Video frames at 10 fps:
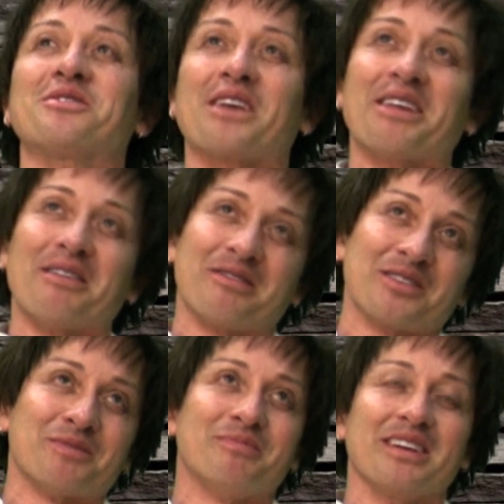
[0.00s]
I'm
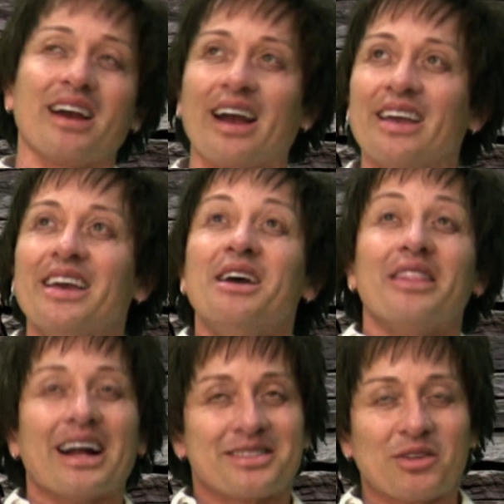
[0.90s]
such a big guy.
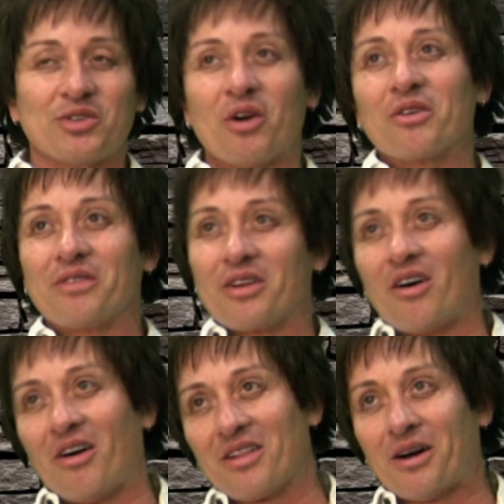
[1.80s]
That's the joke of it
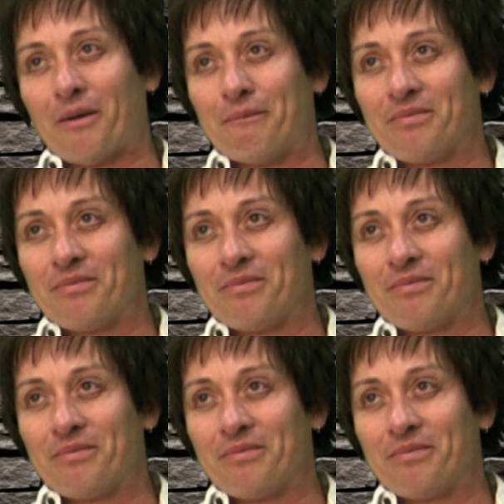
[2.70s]
all.